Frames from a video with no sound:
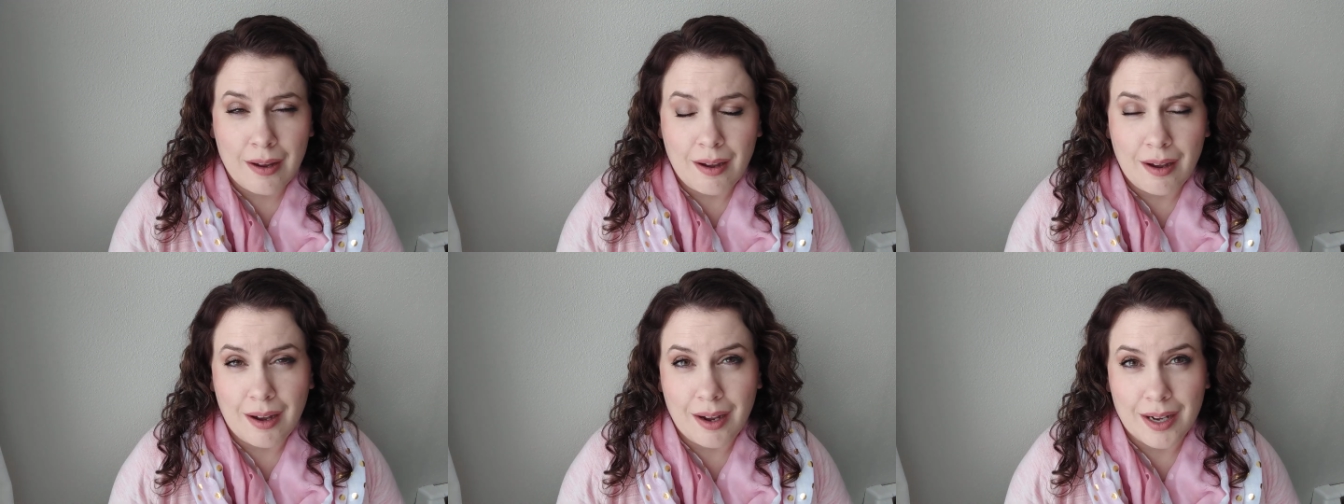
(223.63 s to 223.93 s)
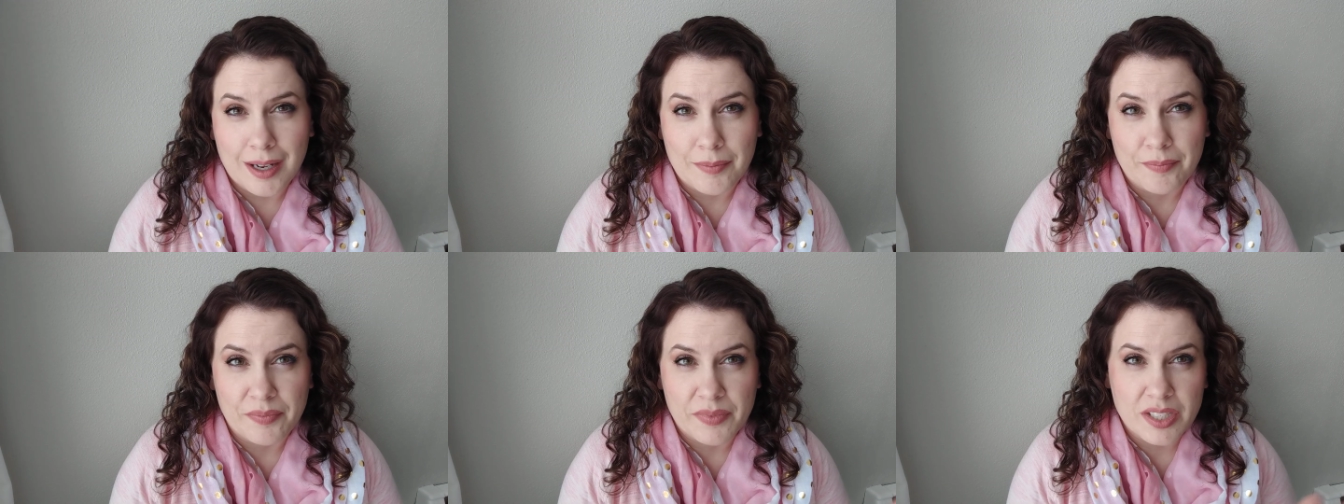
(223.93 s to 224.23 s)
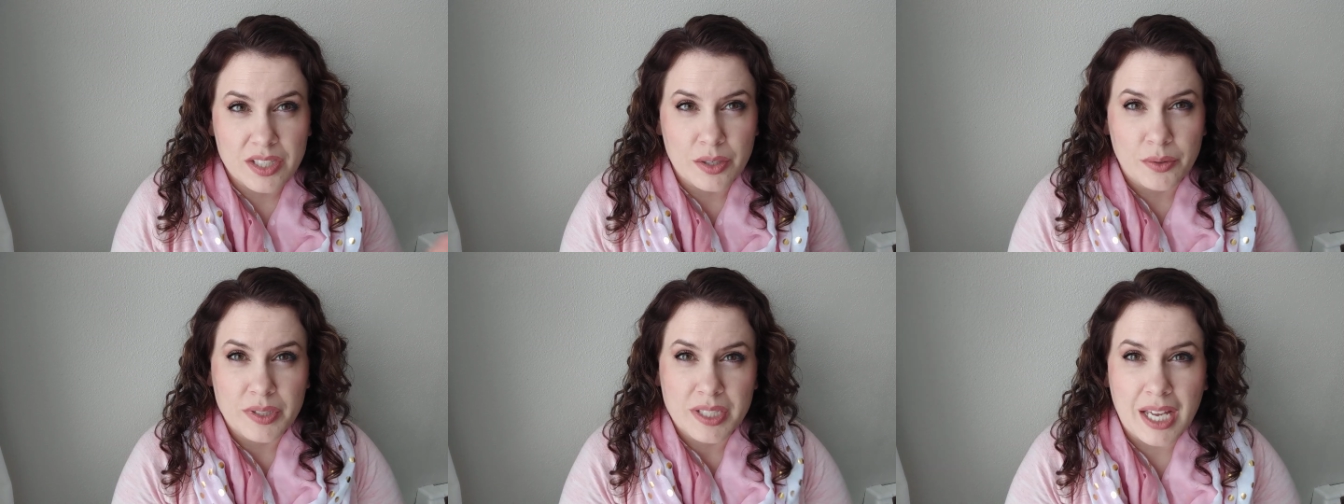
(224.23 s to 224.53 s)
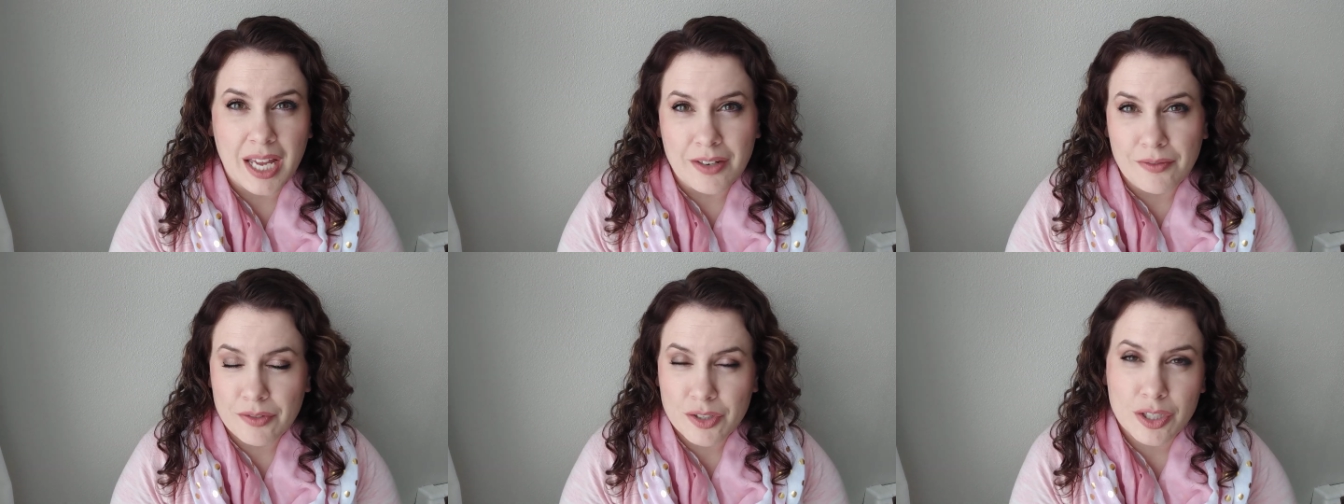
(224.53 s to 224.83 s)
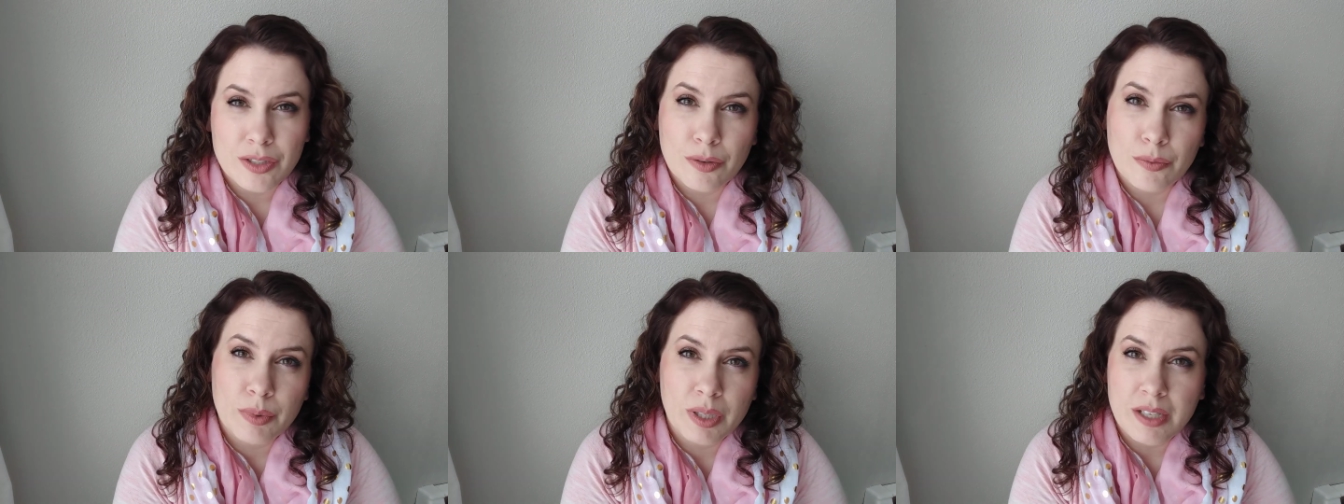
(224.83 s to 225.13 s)
Um, so it's kind of
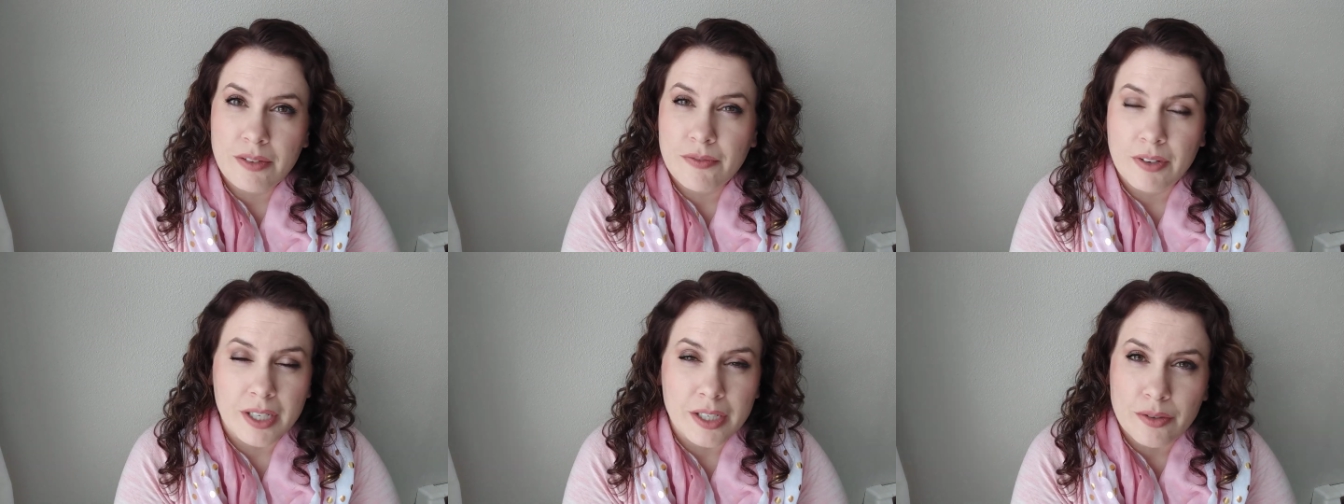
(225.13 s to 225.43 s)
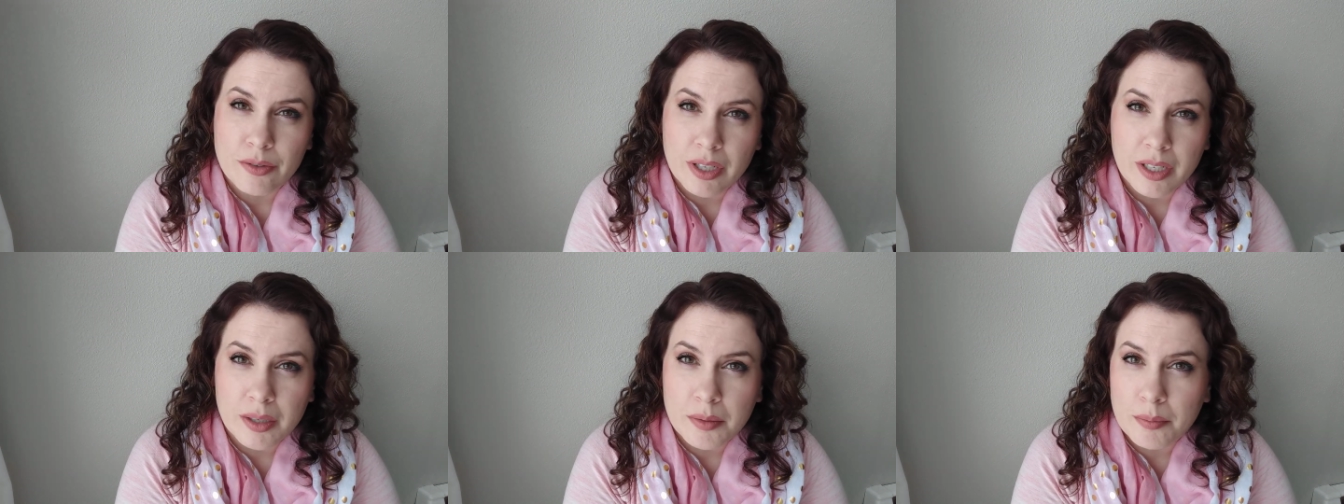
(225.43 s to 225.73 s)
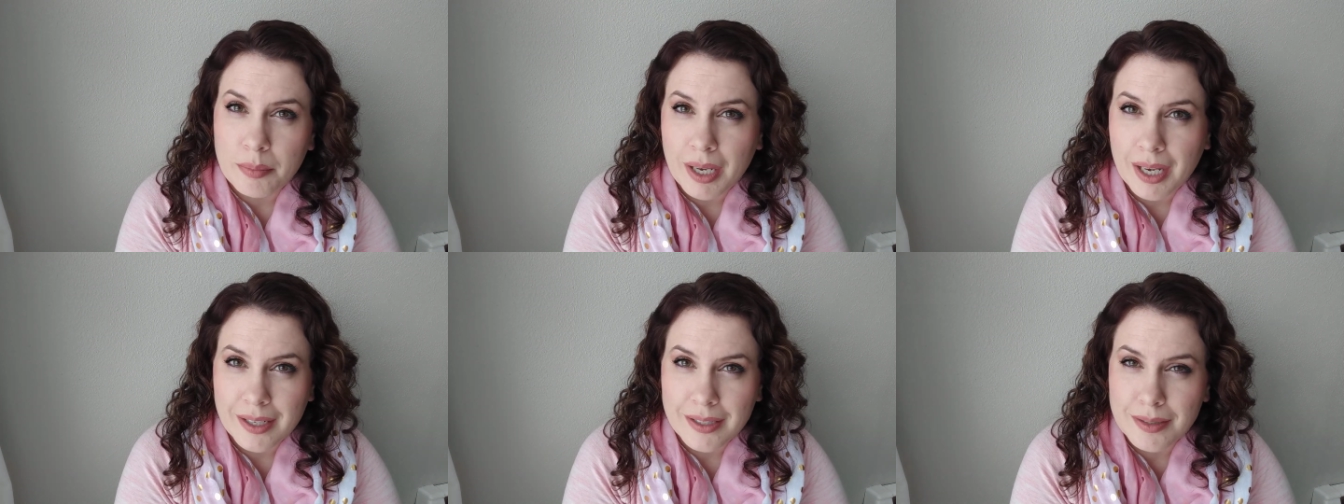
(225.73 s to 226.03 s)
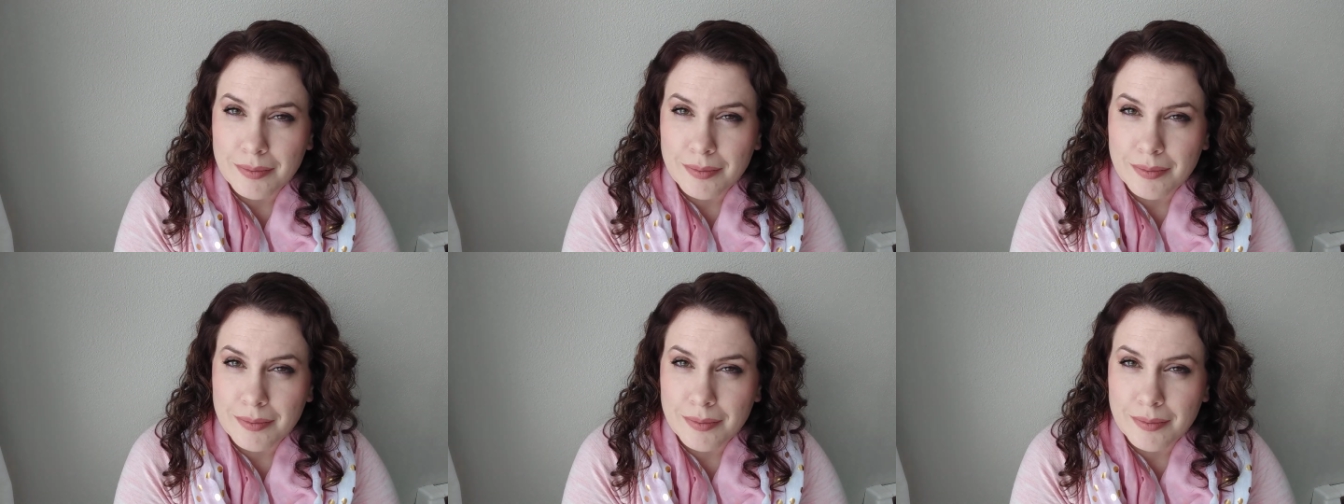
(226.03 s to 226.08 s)
just really fun. You can buy